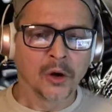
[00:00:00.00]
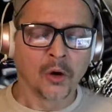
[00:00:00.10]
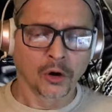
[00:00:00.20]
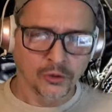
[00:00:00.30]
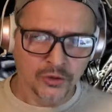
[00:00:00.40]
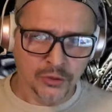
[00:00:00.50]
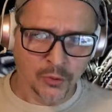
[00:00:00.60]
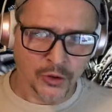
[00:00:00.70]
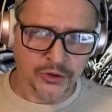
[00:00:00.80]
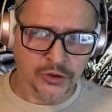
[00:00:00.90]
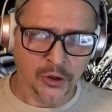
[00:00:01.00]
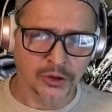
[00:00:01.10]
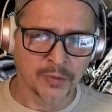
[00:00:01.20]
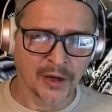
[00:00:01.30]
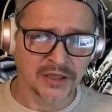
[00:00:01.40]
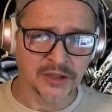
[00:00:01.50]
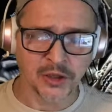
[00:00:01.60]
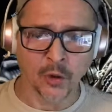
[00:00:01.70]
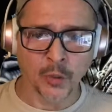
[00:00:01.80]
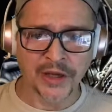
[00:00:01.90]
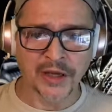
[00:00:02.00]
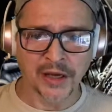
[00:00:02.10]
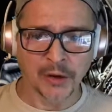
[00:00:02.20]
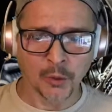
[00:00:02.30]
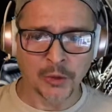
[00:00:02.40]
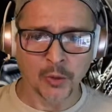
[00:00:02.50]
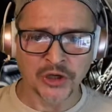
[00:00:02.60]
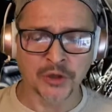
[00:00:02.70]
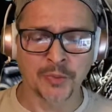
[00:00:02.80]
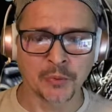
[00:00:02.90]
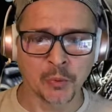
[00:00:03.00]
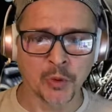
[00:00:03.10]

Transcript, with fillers: Hawk Newsome also talks about. He says, you know, we can, we, we should be,